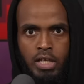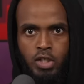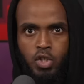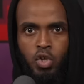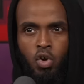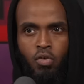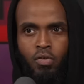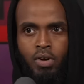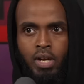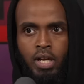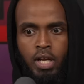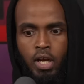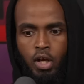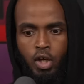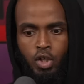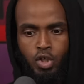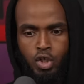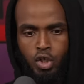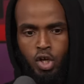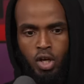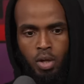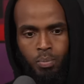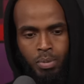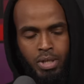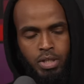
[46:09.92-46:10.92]
it's not really
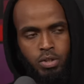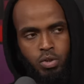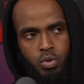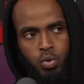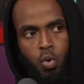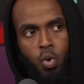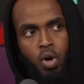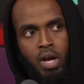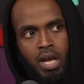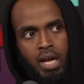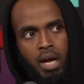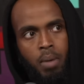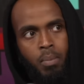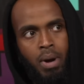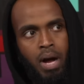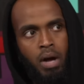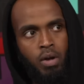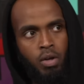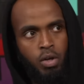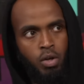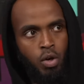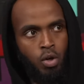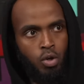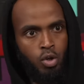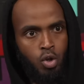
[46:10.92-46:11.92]
you're just going to be talking
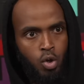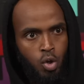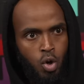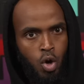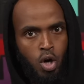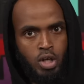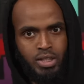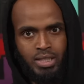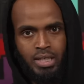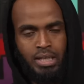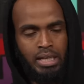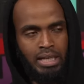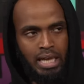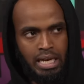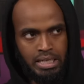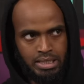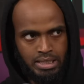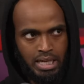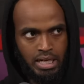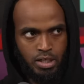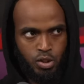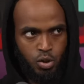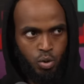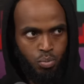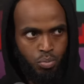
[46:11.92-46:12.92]
about you know you lots and the
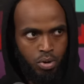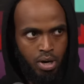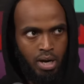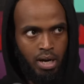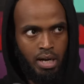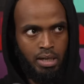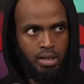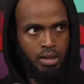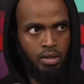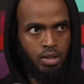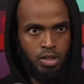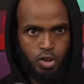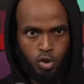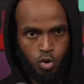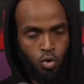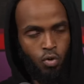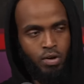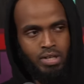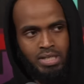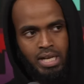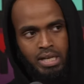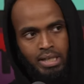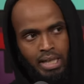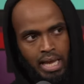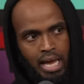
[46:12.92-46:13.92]
guest stats you bring and the
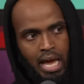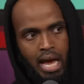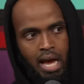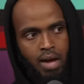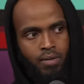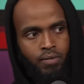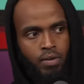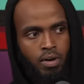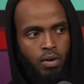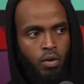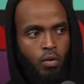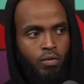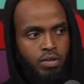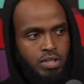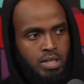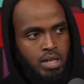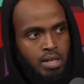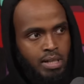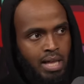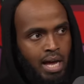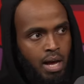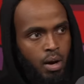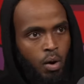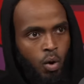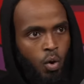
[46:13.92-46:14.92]
stories that they have and
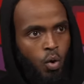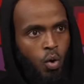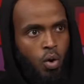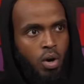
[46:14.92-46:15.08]
obviously that